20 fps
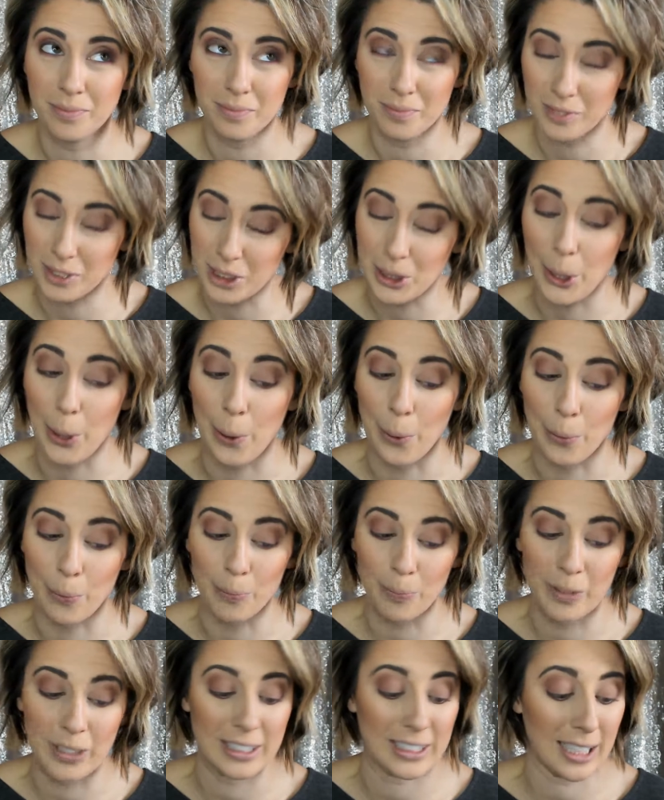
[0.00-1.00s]
so
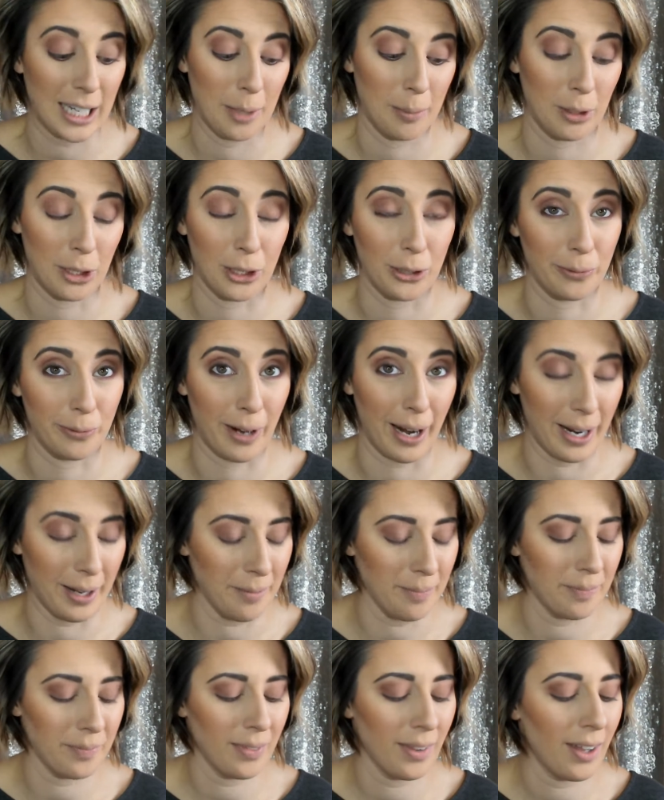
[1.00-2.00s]
it's gotta be good,
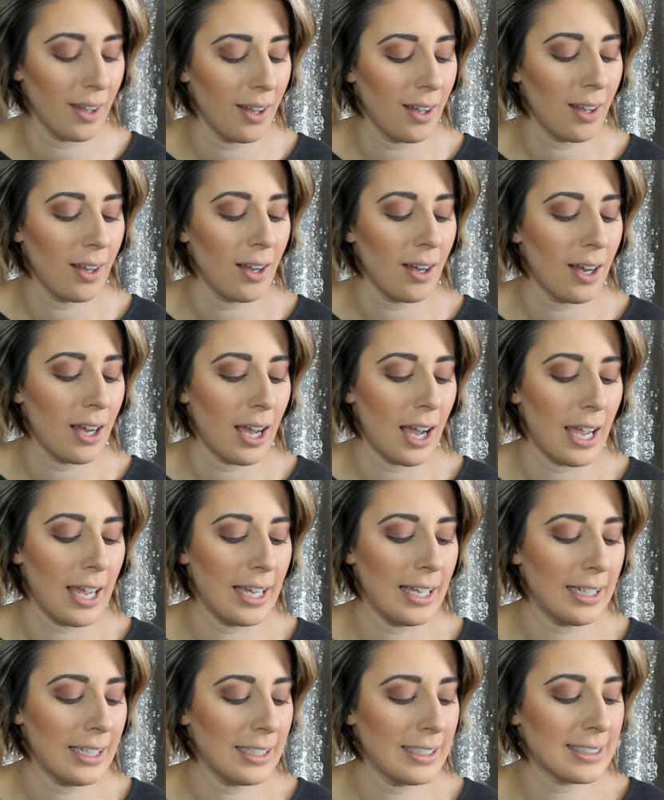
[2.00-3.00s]
right?
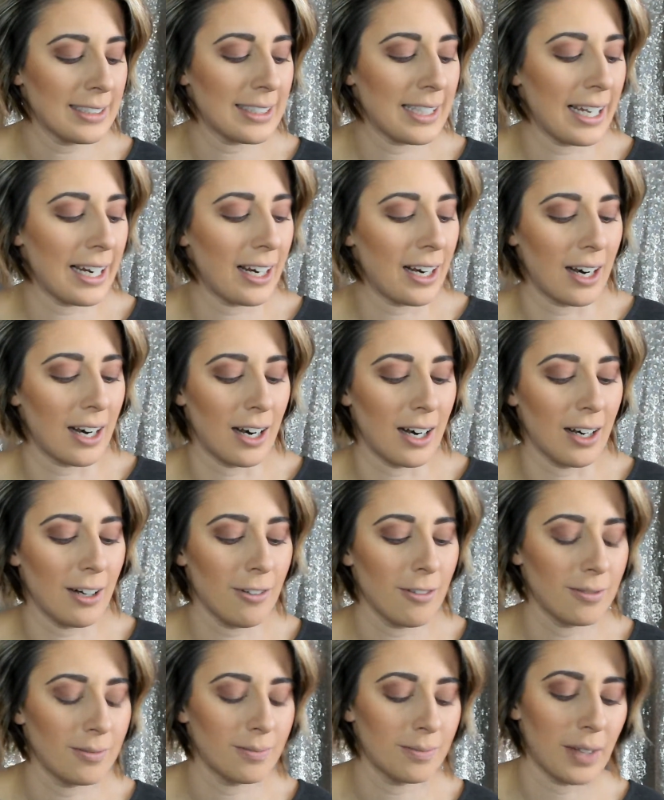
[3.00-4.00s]
It is
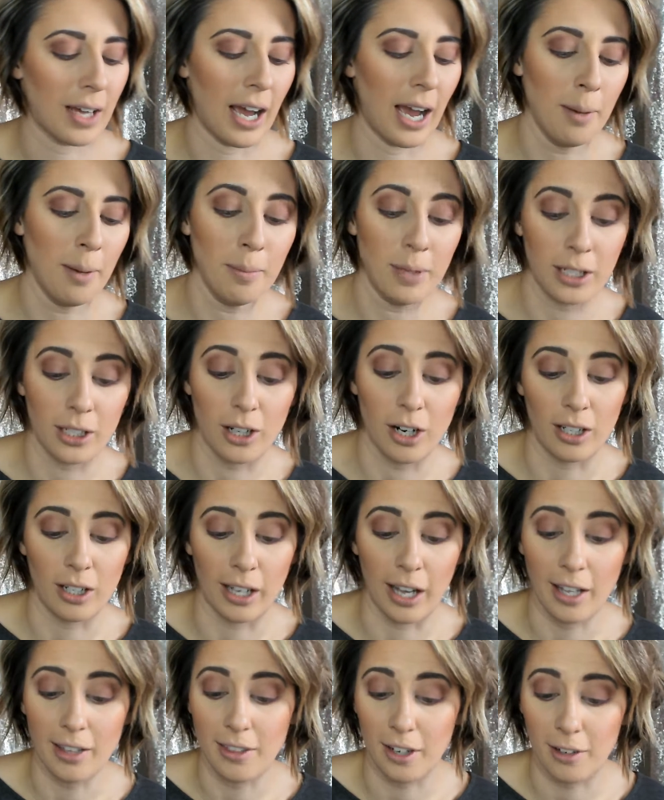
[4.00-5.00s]
their, I'm gonna call
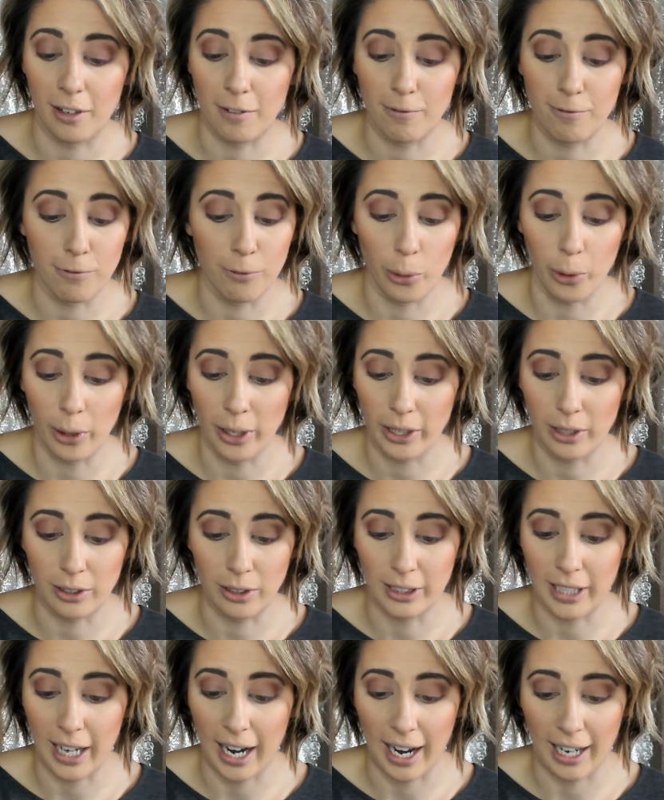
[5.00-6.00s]
it their
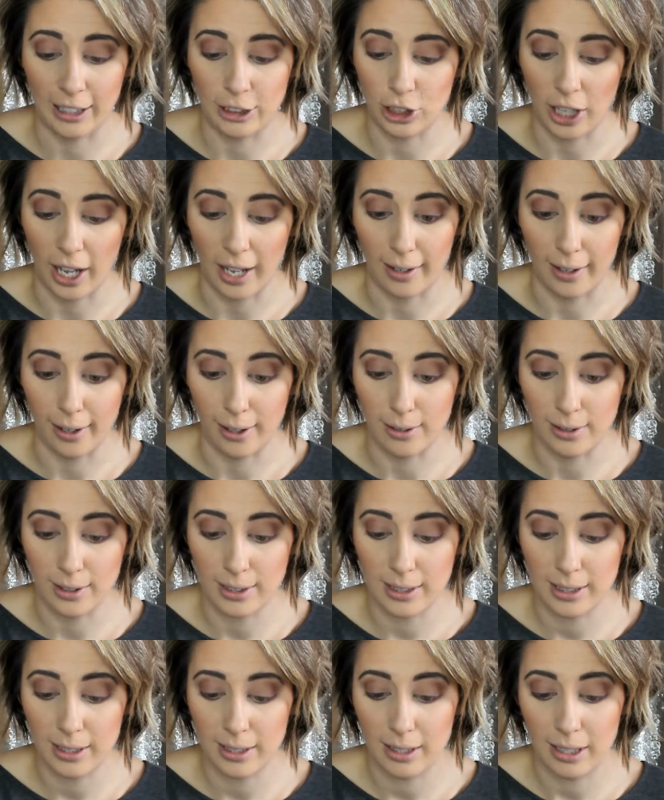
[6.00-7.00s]
foiled
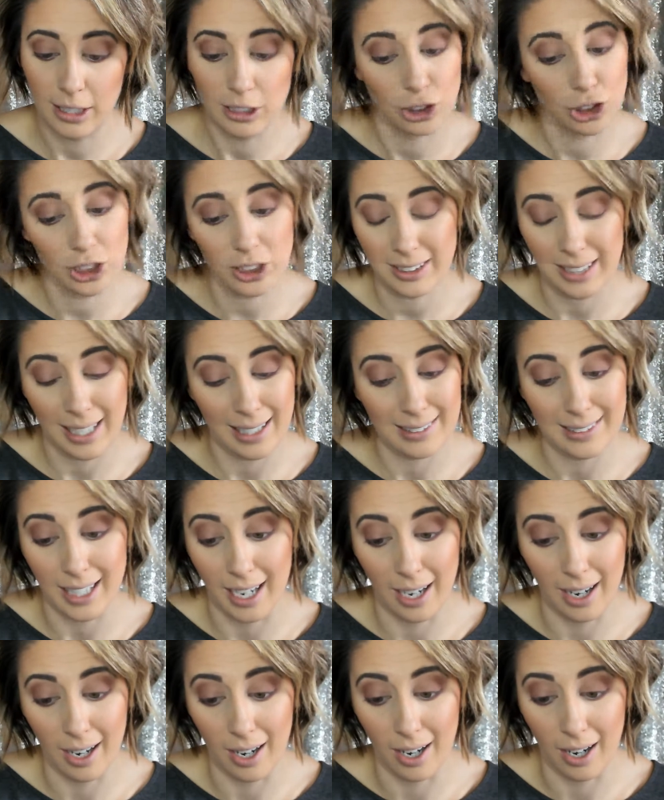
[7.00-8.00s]
eyeshadows. It just says
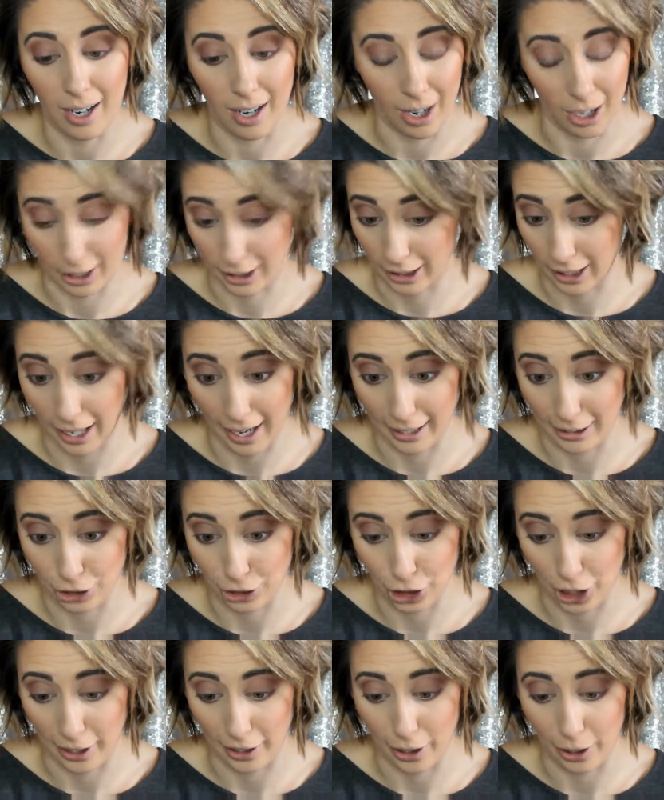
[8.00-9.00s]

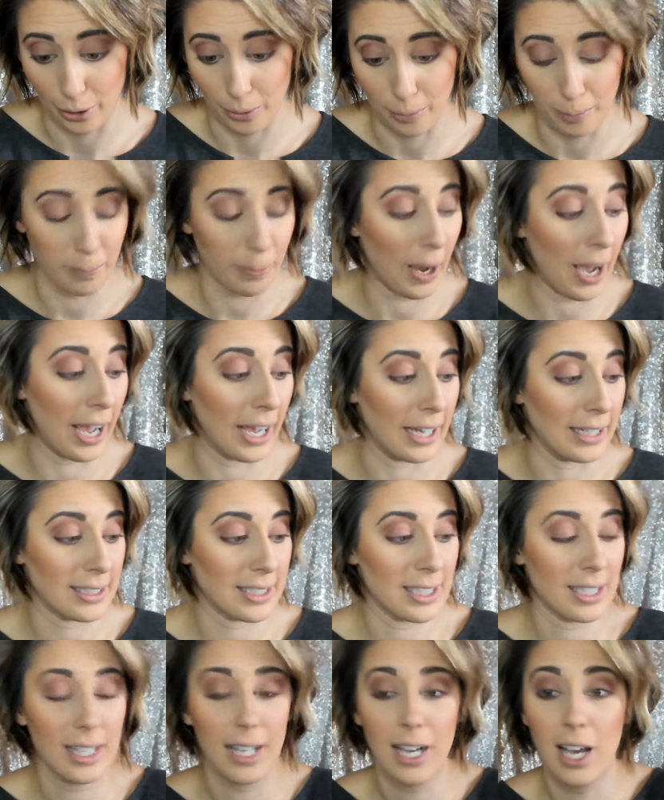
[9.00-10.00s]
eyeshadow,
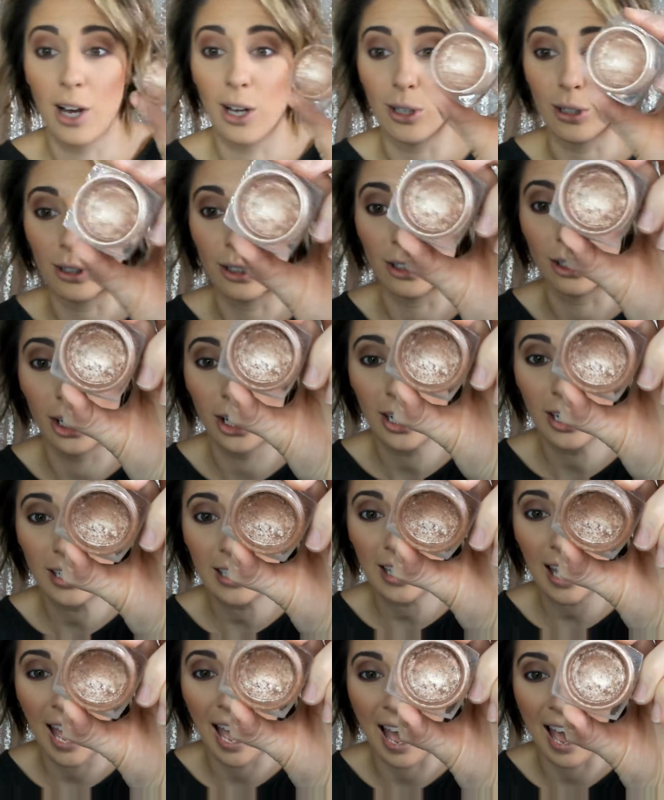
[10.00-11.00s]
but
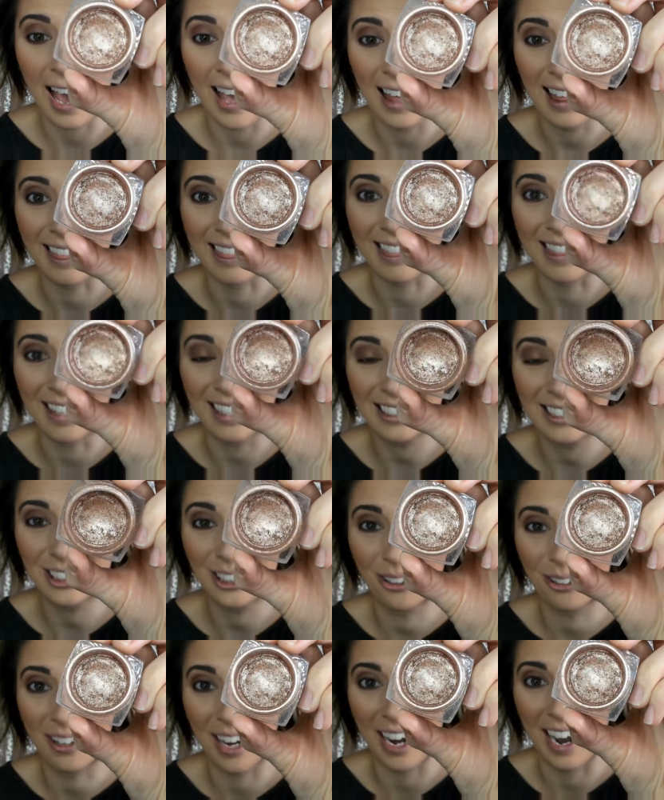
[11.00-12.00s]
look at this,
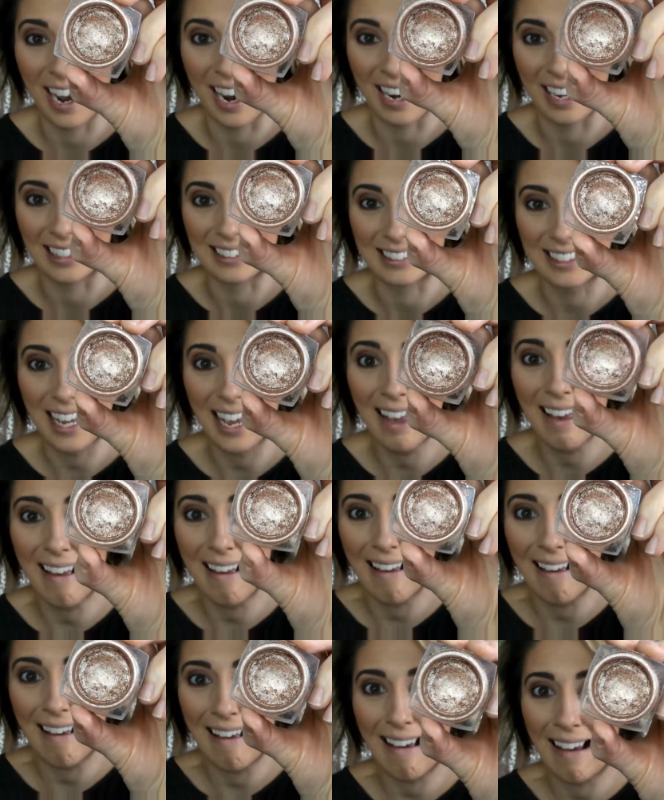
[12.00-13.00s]
you guys.
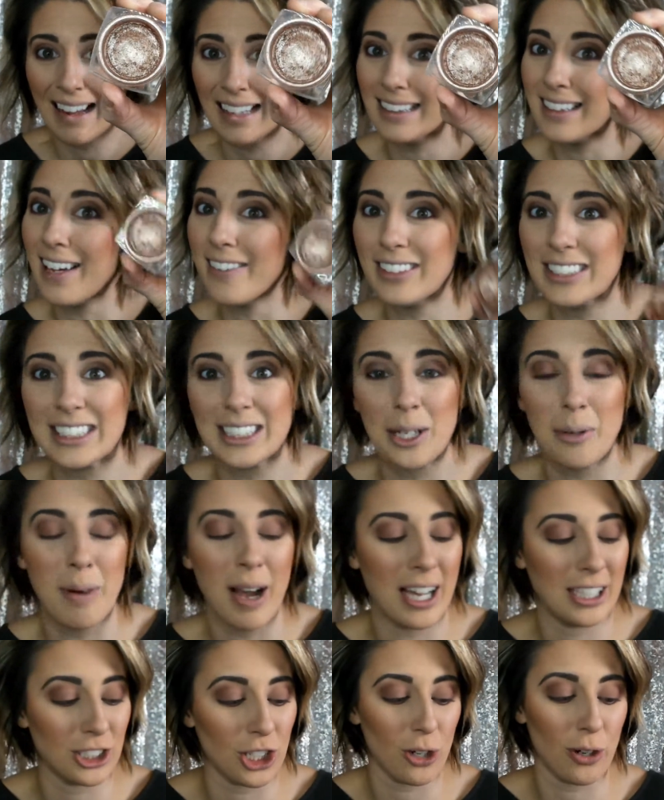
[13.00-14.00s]
I love it so
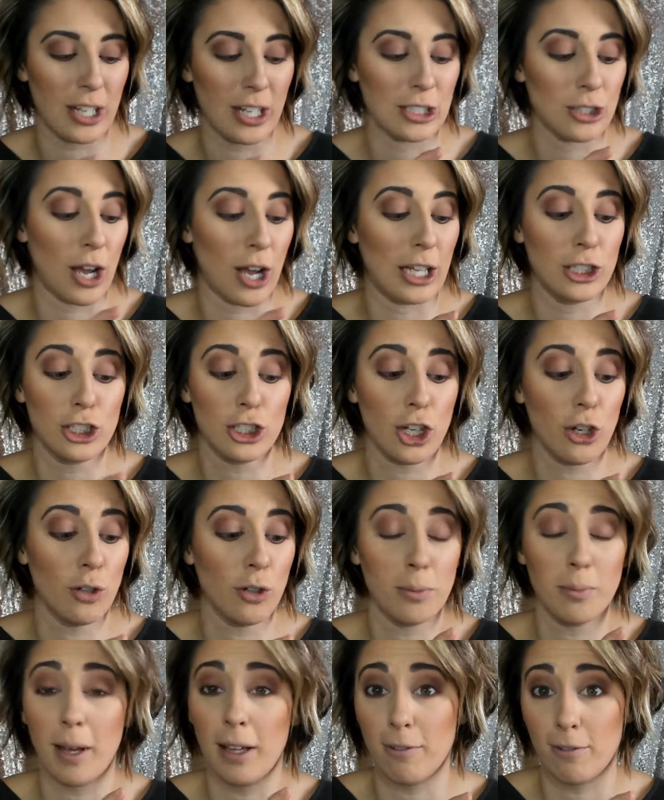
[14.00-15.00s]
much. Okay, so I just go
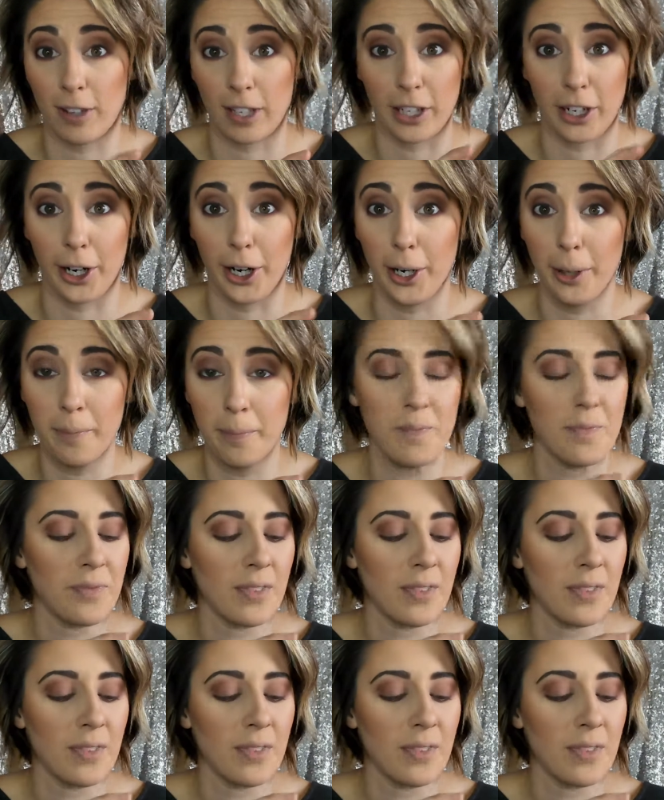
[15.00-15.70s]
in my finger